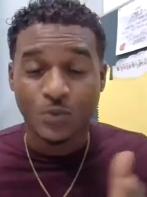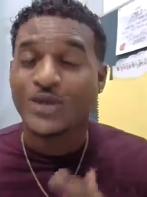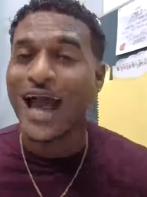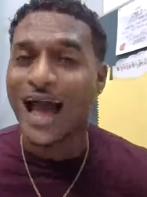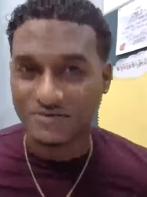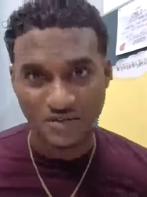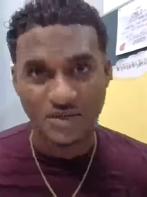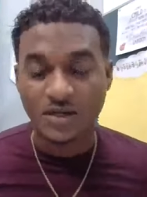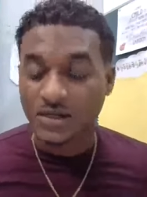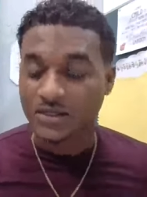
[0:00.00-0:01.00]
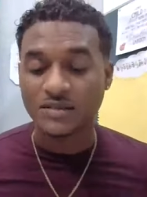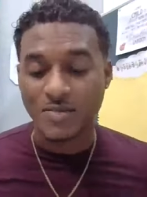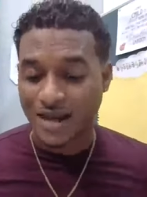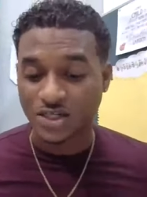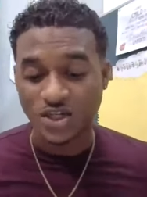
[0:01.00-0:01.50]
We have to learn to
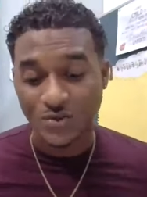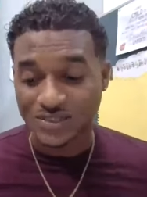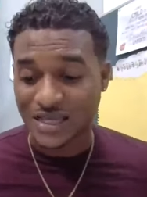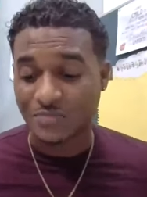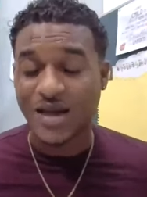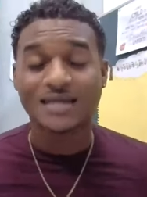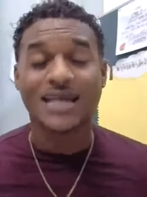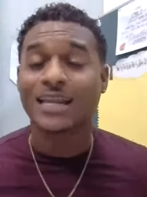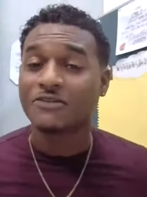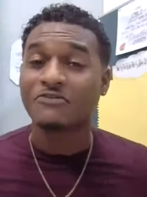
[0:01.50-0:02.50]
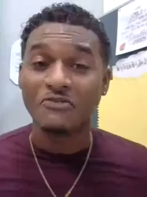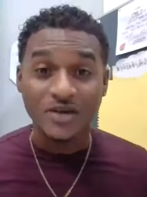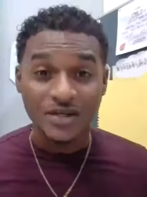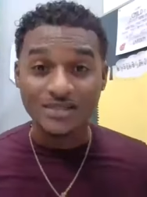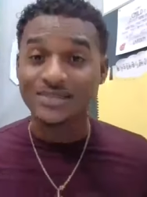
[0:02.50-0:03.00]
manage our setbacks, and the
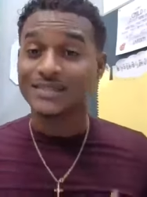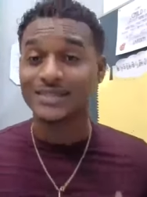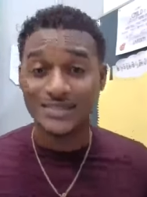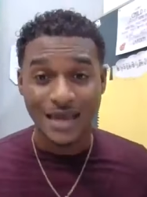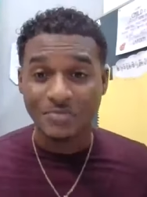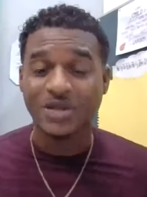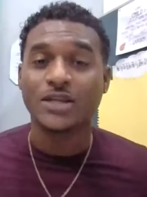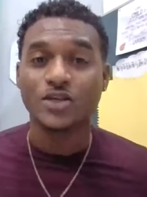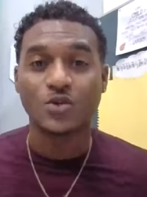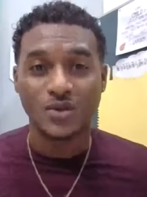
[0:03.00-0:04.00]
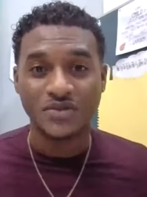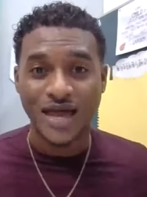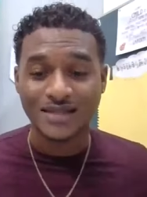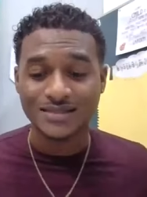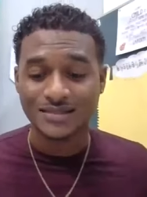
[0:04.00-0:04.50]
first step in doing
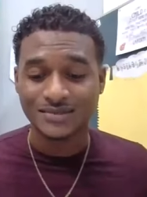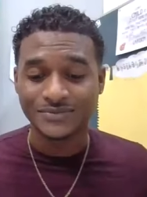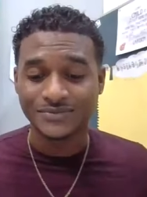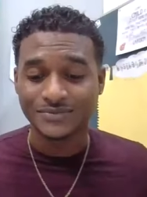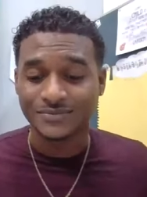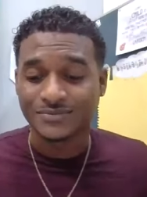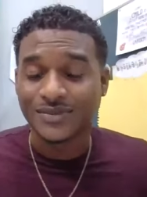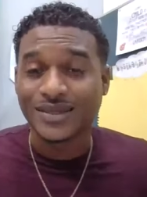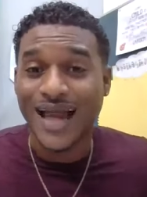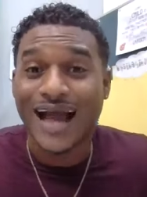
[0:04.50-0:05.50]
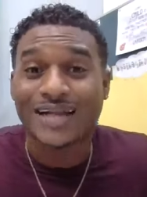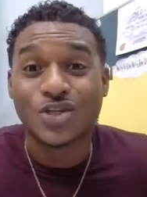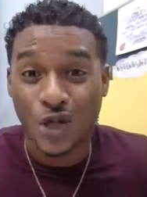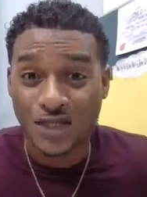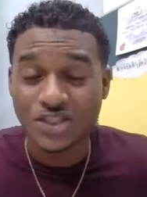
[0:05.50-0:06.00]
that,
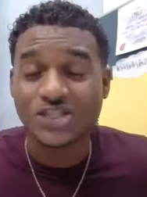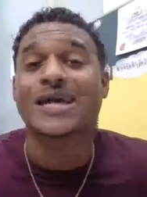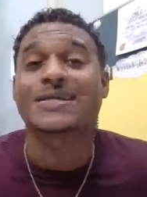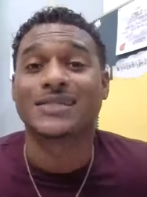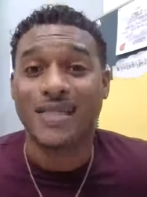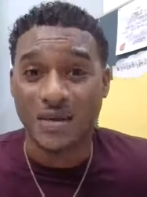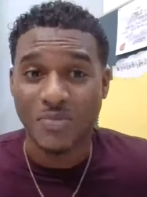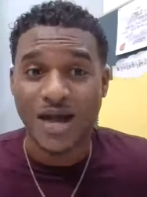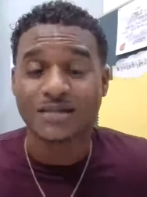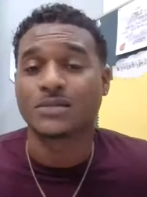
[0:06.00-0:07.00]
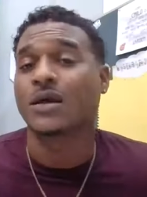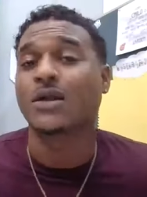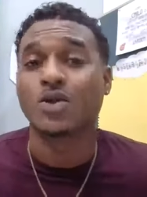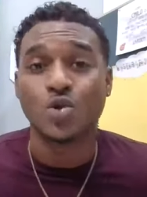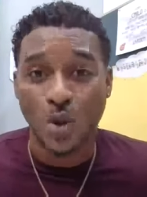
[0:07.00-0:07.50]
acknowledge that setbacks
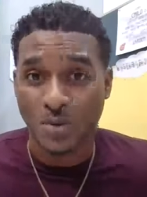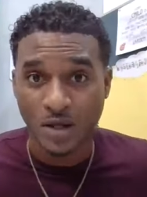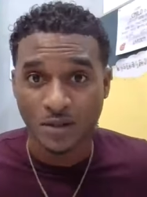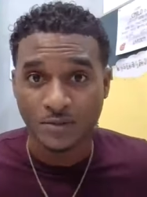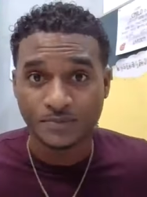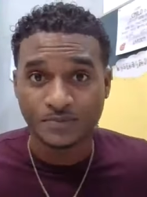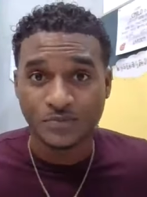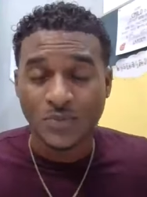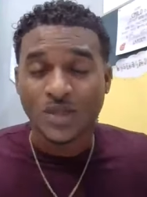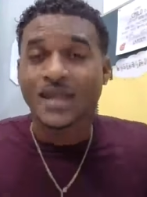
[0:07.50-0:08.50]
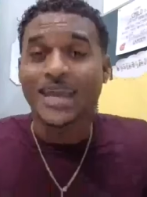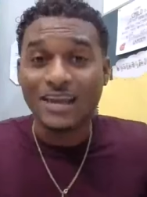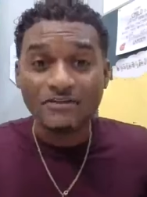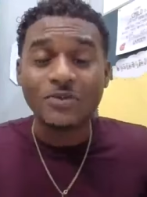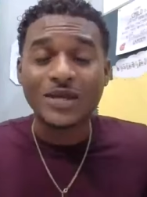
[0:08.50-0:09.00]
are normal.
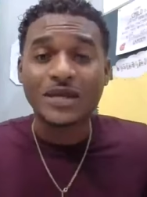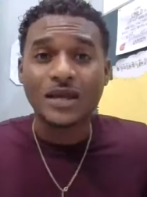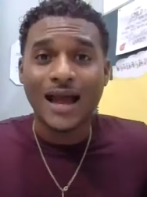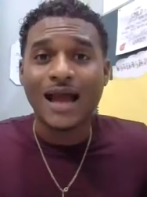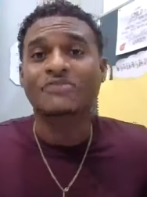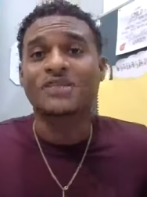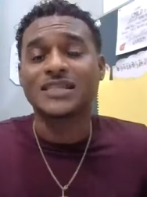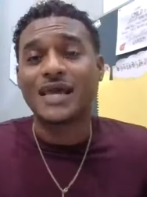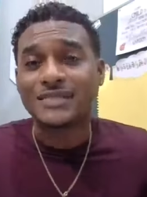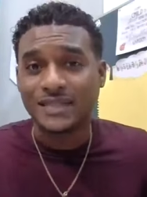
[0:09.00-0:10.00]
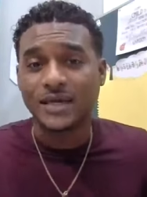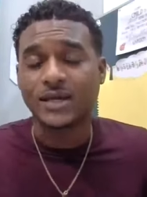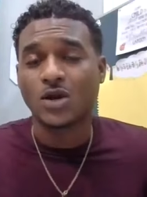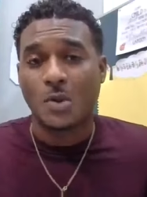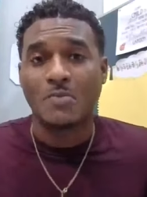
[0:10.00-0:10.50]
If we have this idea
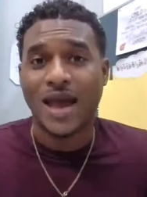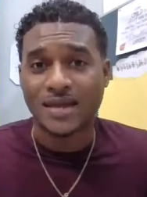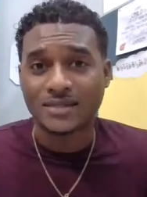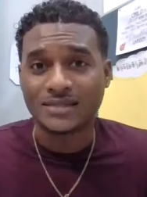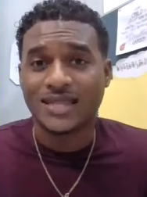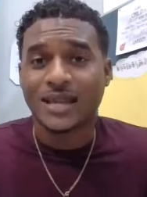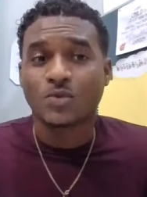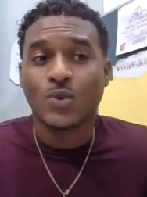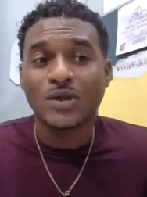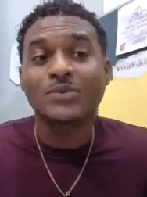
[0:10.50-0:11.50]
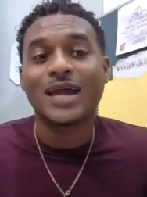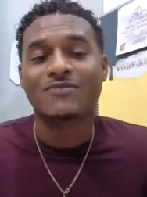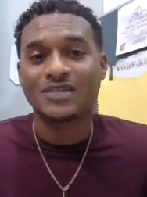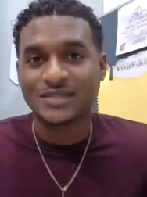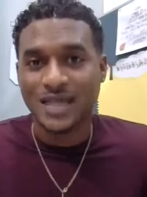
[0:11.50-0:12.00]
in our minds that when we
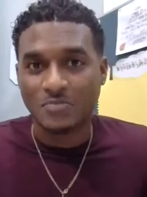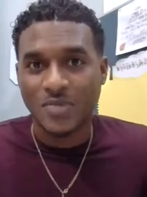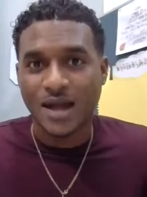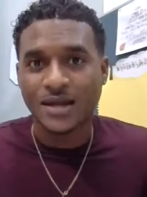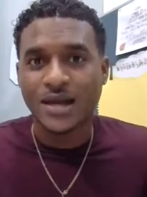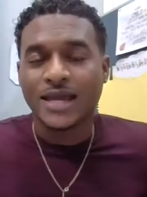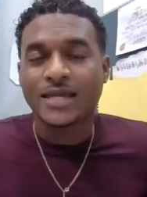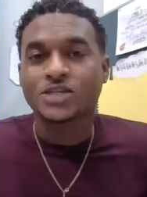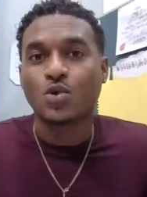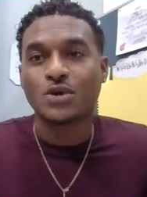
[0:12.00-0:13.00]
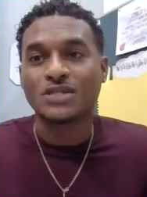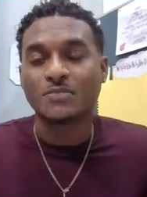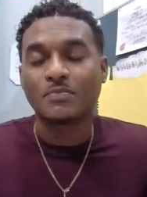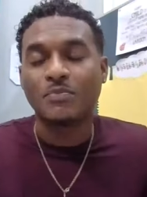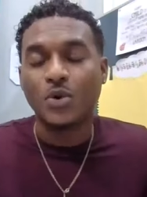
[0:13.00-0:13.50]
have a setback, it's going to
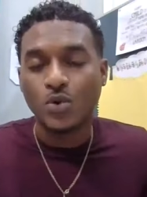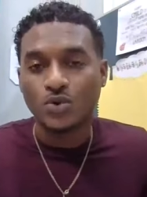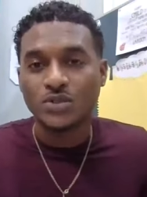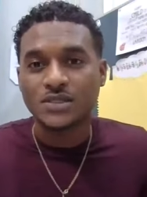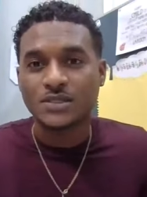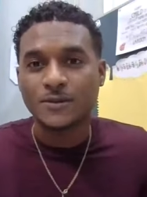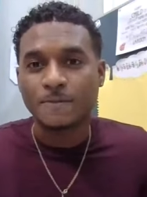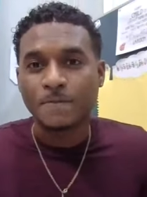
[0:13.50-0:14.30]
pose